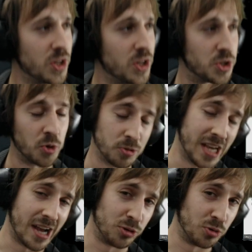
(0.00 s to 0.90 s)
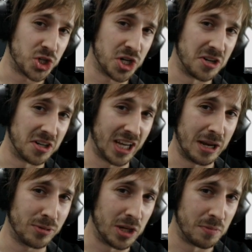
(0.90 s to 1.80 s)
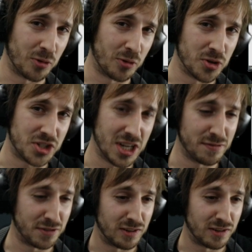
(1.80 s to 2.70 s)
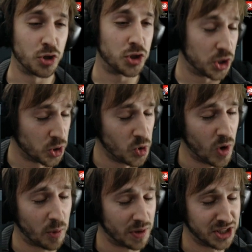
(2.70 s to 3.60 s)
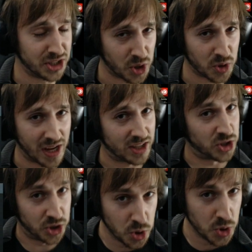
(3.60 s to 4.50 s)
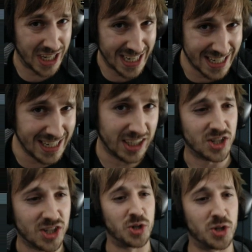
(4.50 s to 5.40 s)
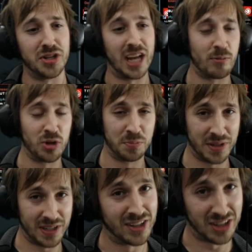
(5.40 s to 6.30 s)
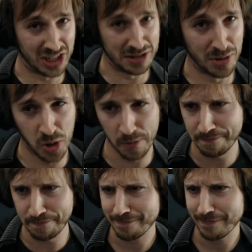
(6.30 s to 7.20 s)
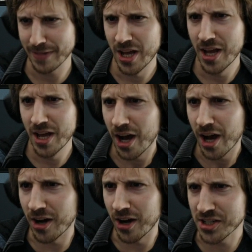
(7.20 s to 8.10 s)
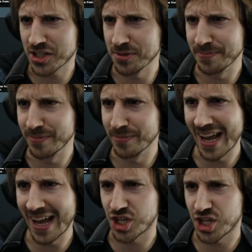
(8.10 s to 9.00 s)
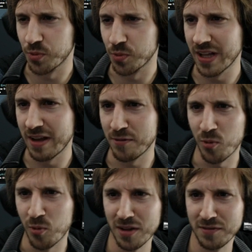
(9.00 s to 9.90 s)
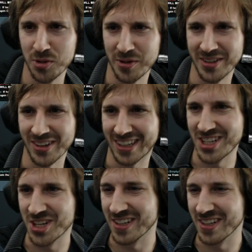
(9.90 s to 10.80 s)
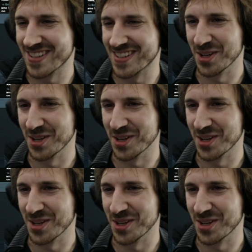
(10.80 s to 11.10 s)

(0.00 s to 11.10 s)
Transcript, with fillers: So yeah, do not share the game, keep it for yourself, and if you do, I will know that you did because your name will be in the demo awesome Lachhh would have won your Dark Angel is